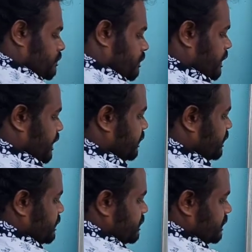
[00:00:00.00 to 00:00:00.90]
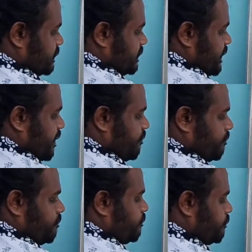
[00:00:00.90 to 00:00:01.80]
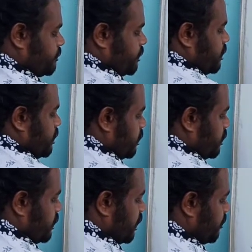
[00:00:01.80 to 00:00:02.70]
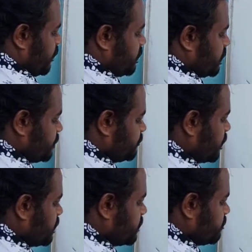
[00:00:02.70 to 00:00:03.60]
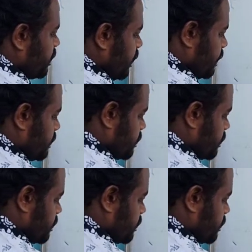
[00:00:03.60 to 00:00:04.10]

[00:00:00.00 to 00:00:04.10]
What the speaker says: like this, same number with a different symbol, it